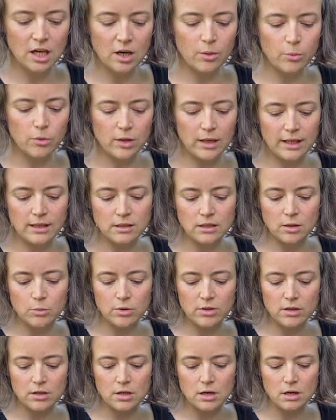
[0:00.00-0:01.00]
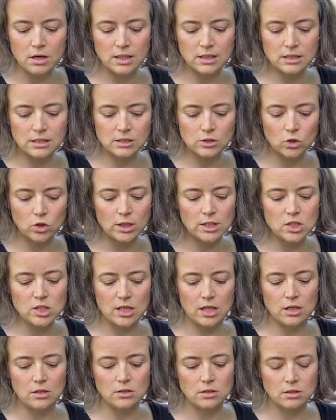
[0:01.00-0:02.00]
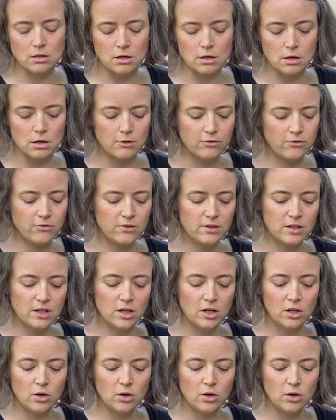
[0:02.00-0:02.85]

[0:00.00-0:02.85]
and we'll end up with a nice solid yellow scarf